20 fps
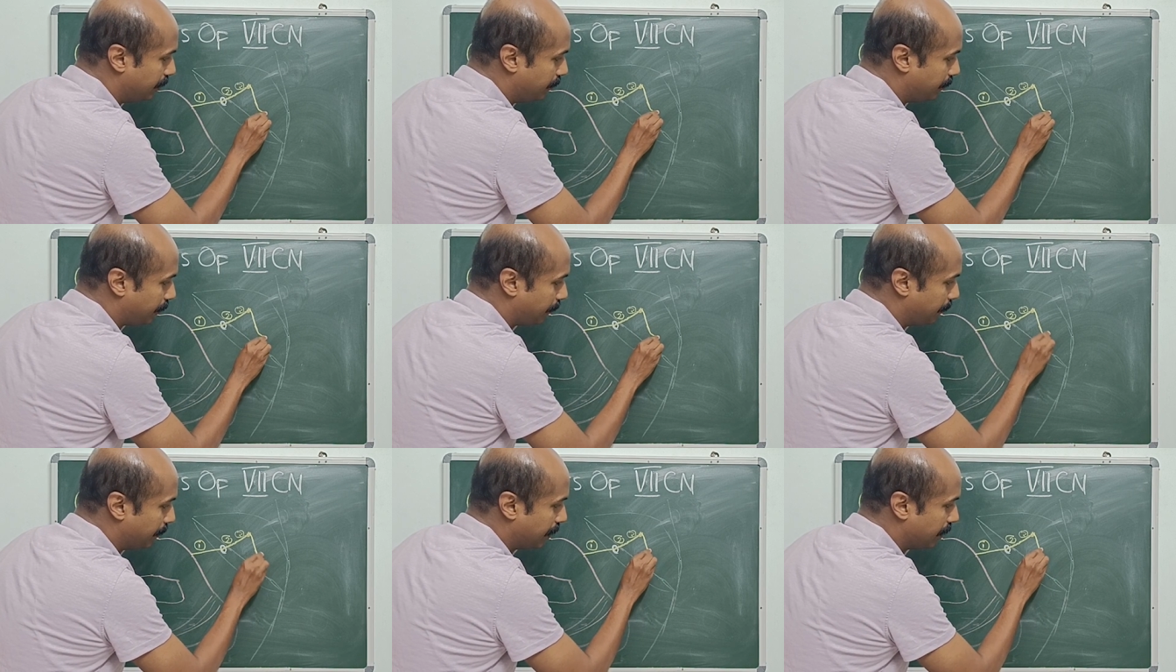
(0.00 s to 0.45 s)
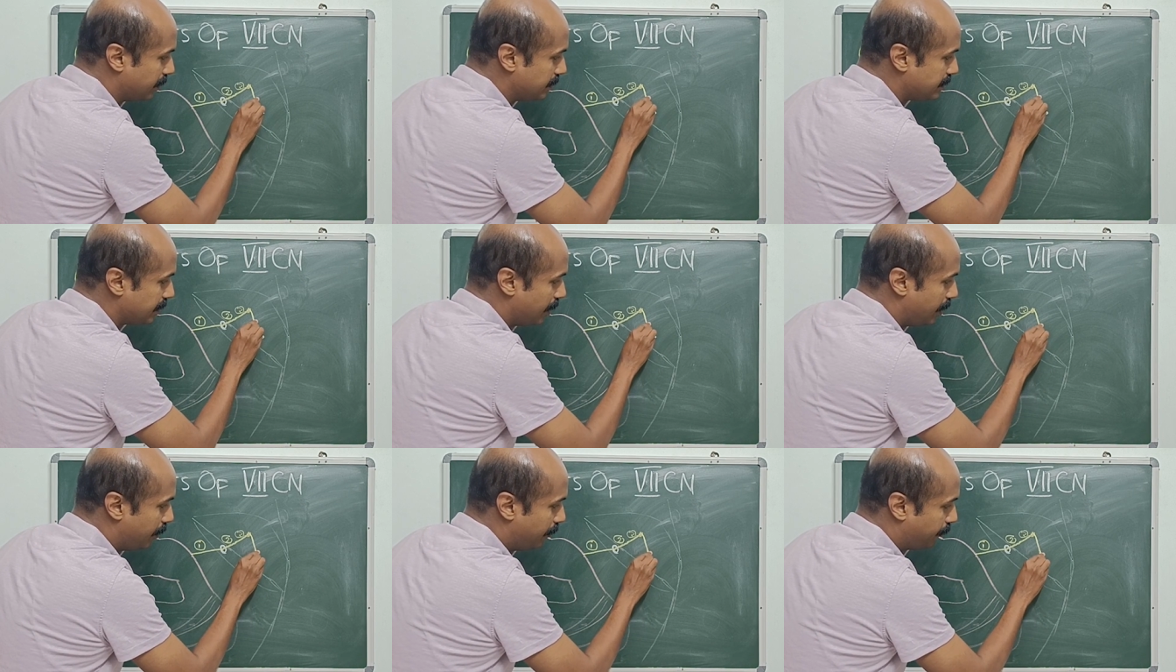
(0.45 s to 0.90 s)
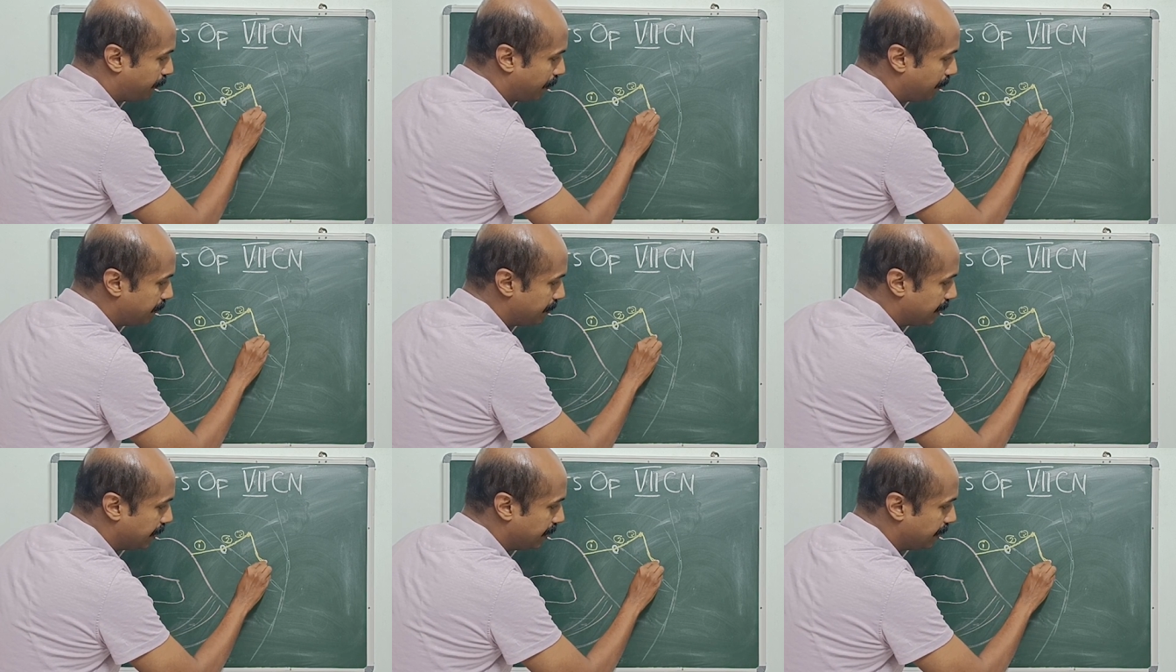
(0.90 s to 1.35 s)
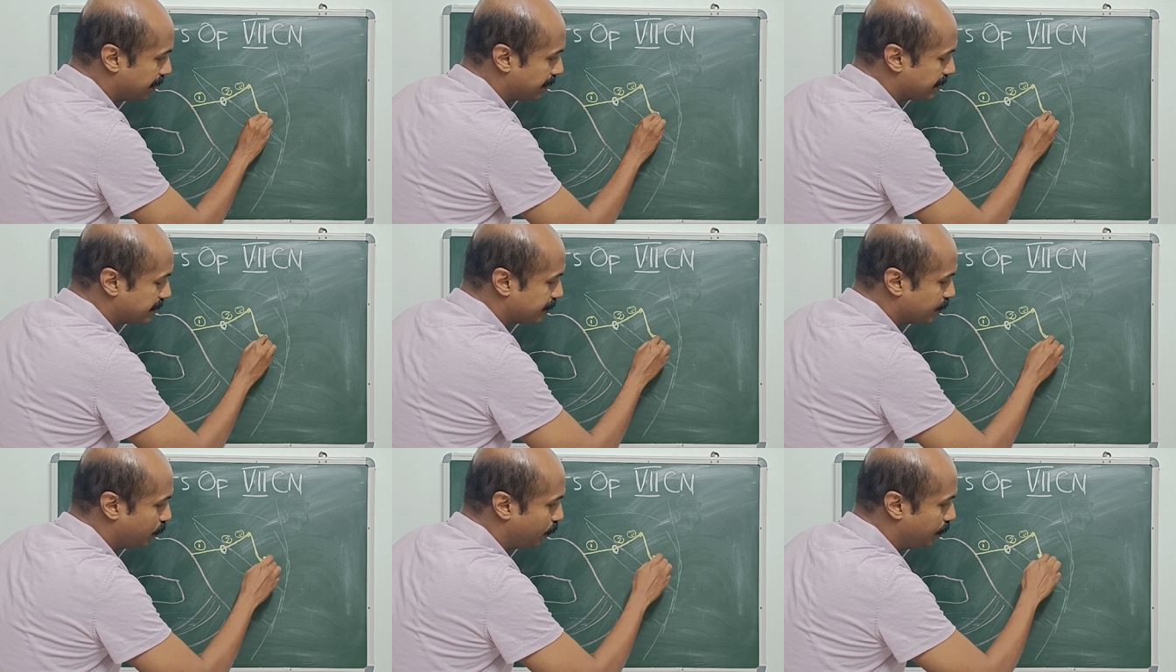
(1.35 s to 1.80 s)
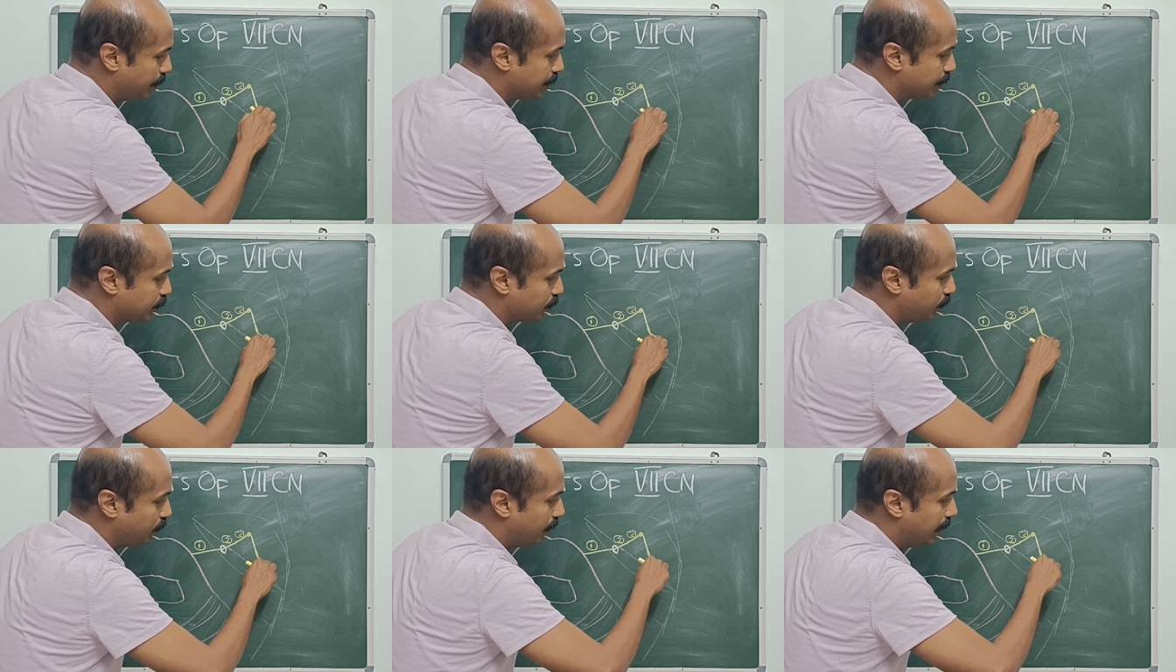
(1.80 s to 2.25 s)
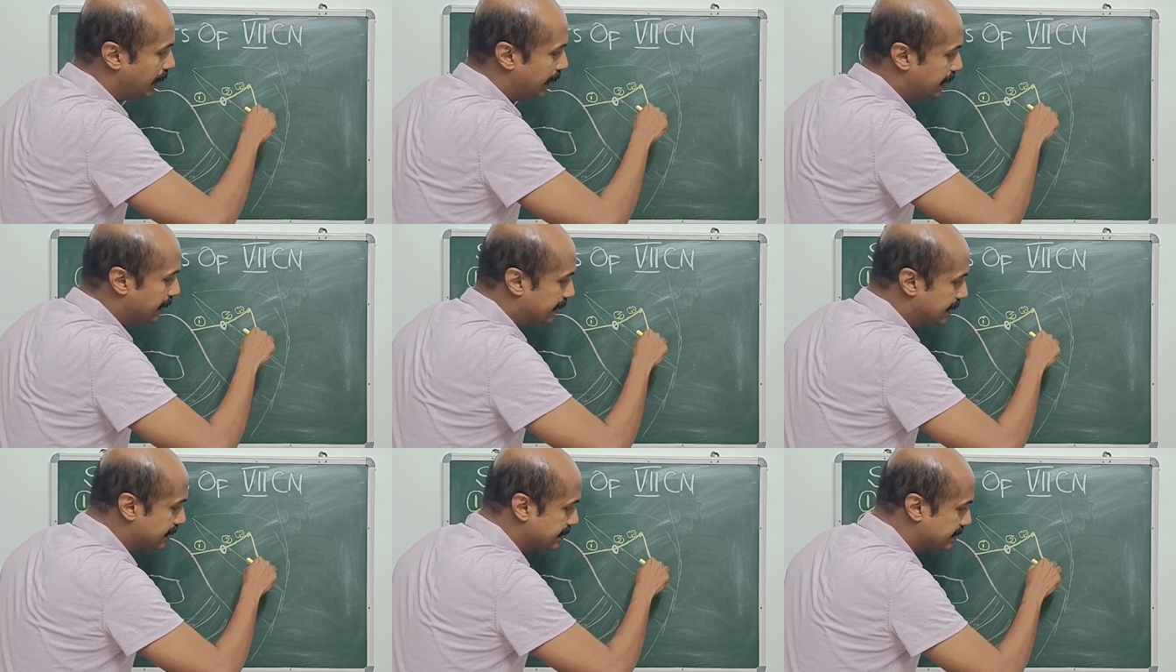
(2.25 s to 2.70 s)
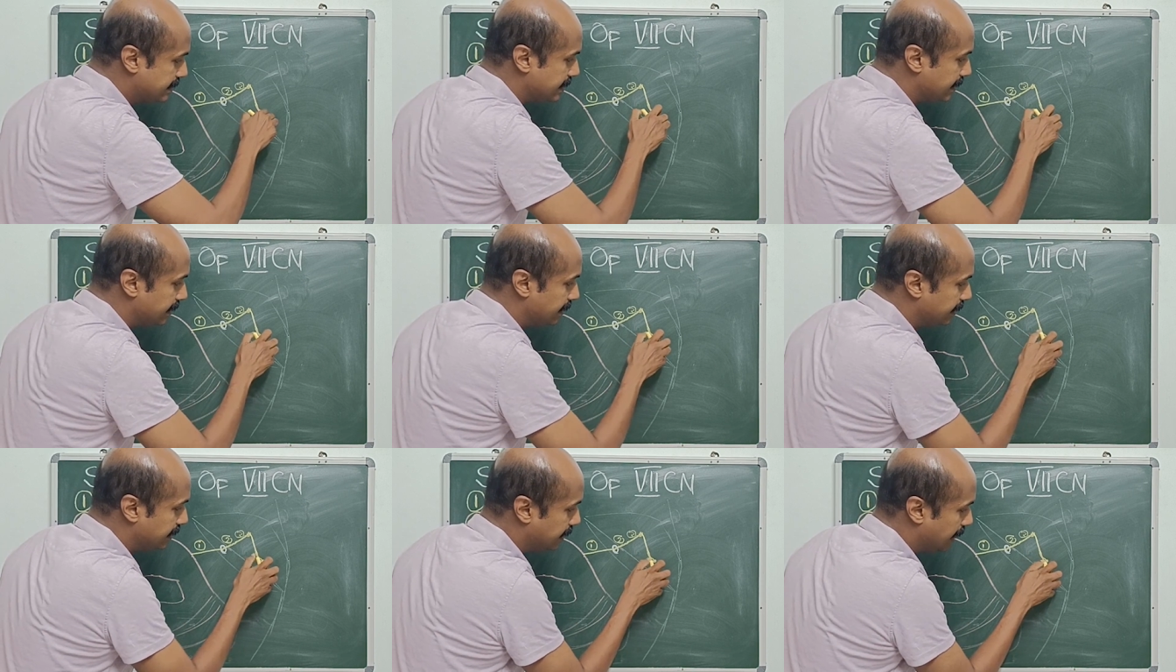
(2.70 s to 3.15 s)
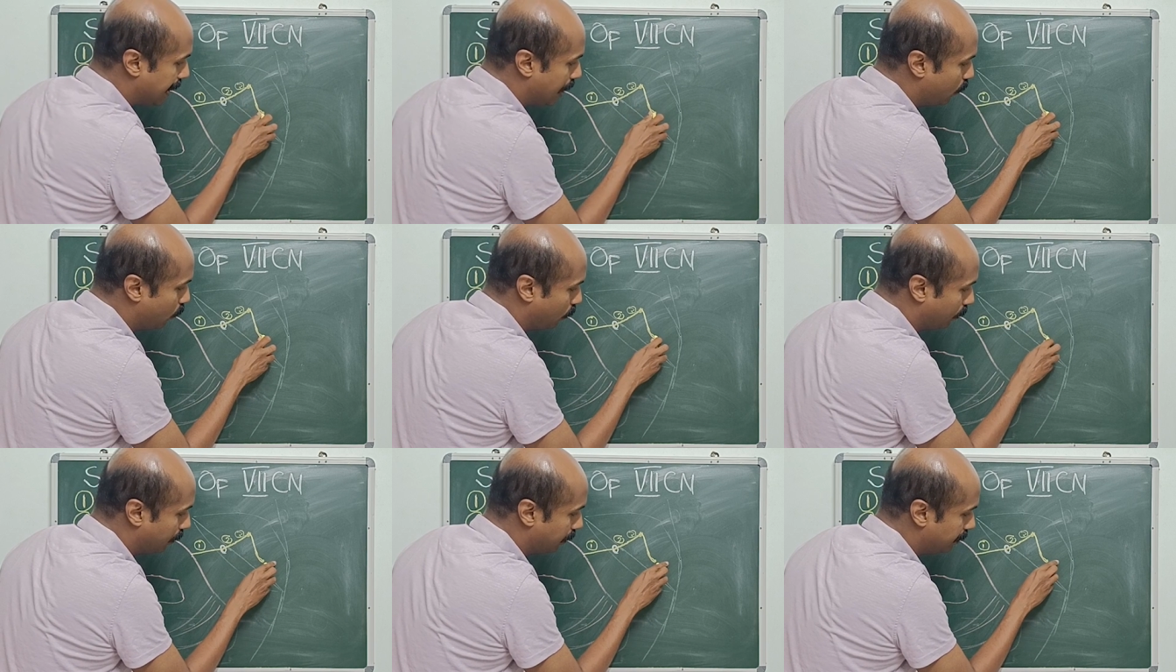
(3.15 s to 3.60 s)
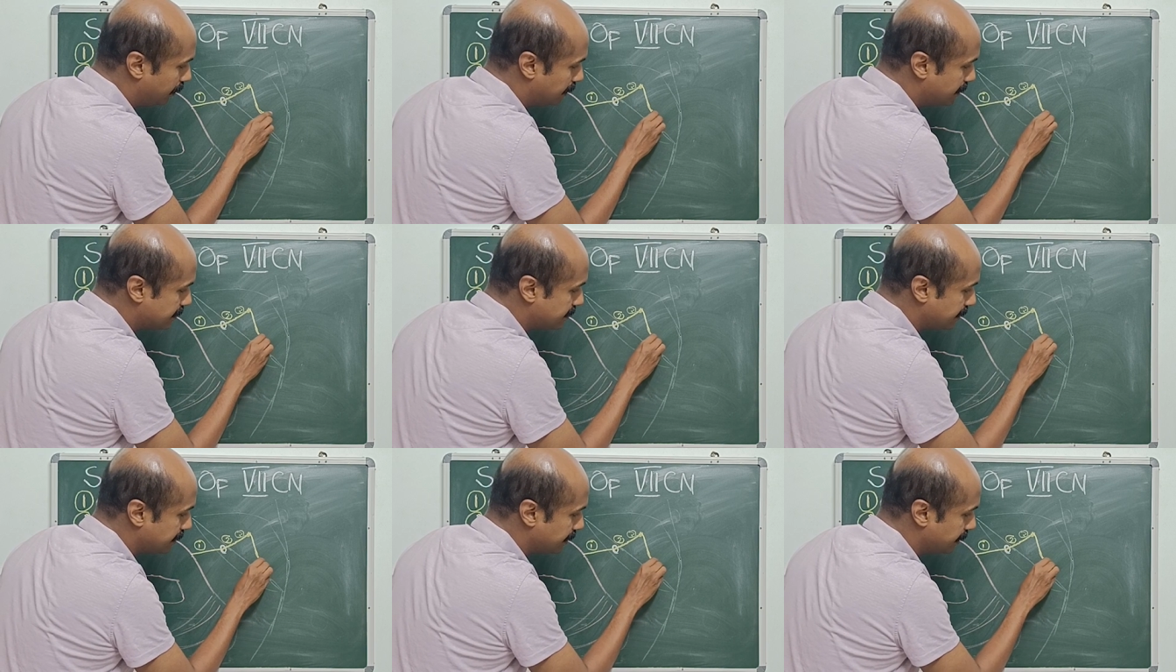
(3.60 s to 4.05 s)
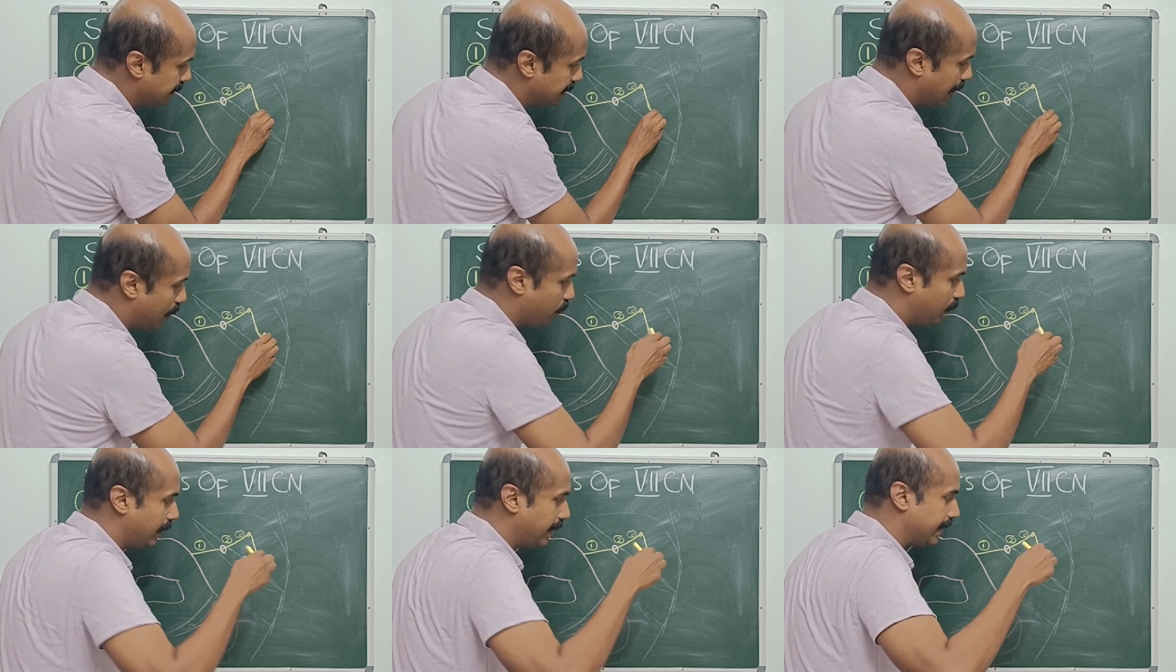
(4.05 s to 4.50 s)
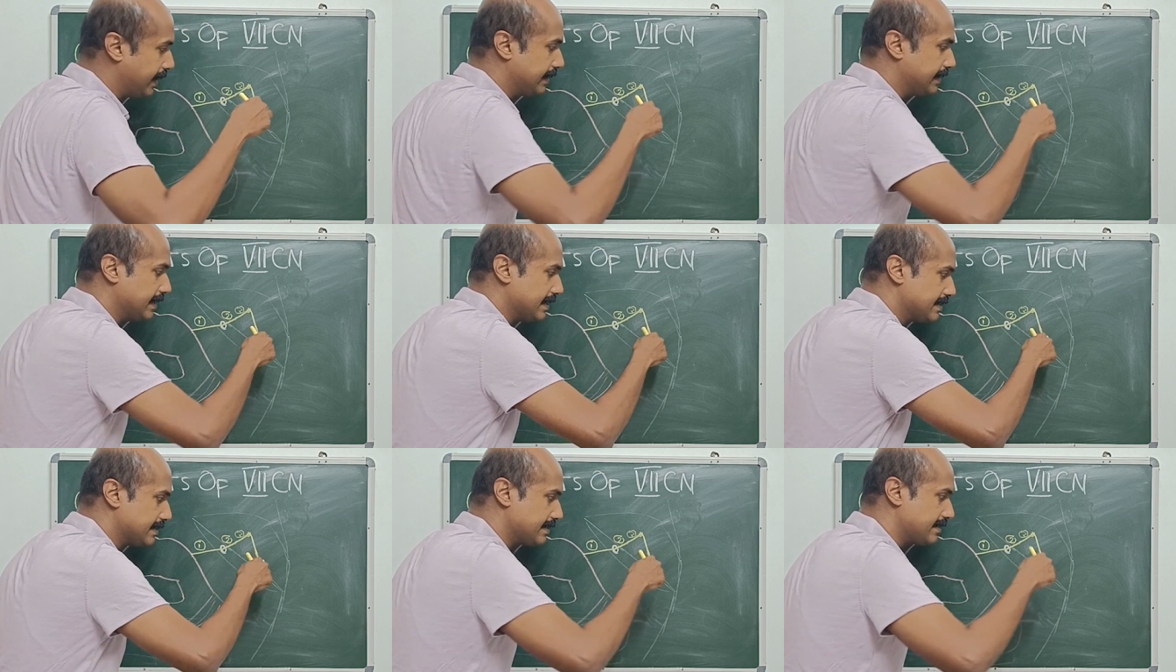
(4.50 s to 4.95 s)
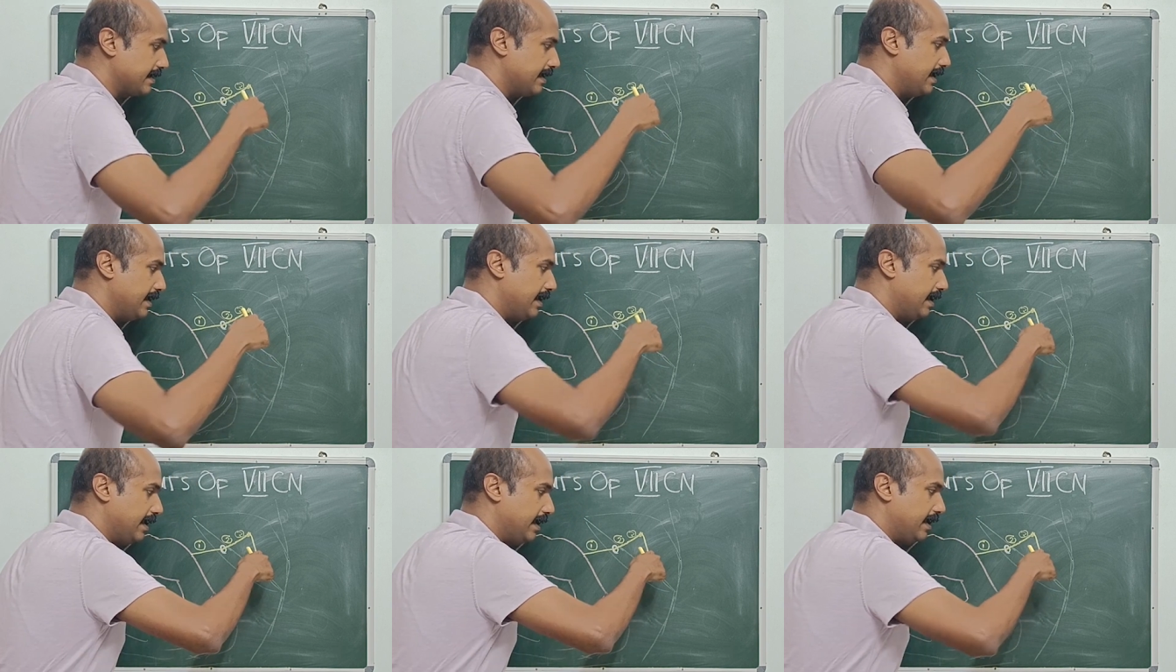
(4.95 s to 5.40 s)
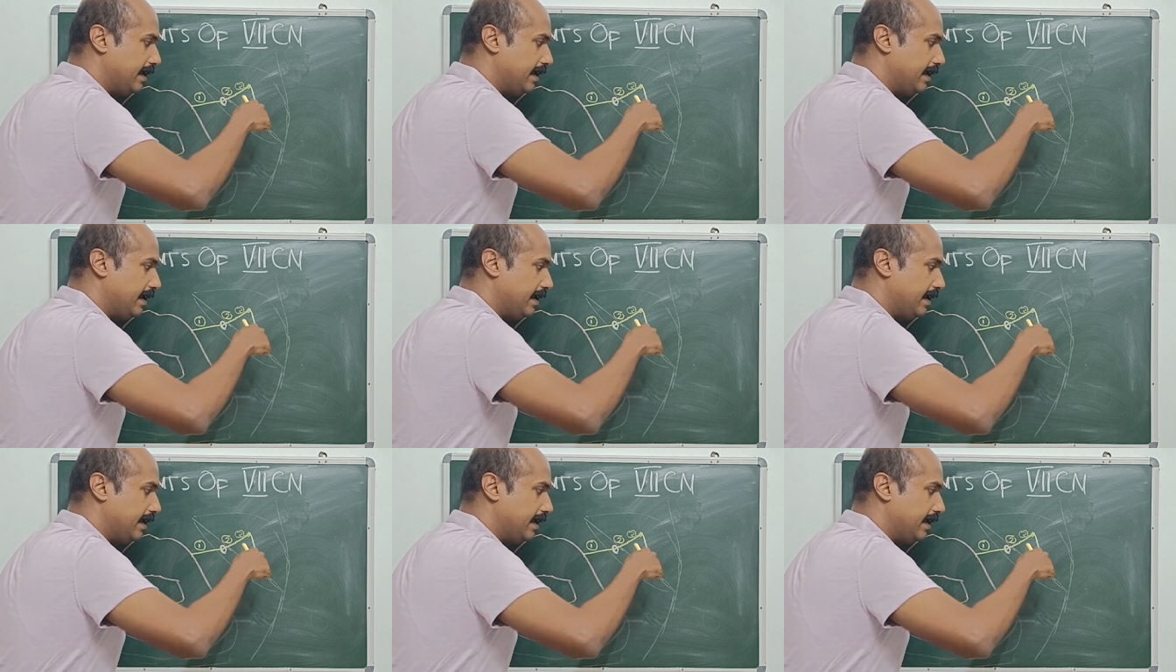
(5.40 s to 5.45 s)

okay, because from here it is going to descend down, descend down like this,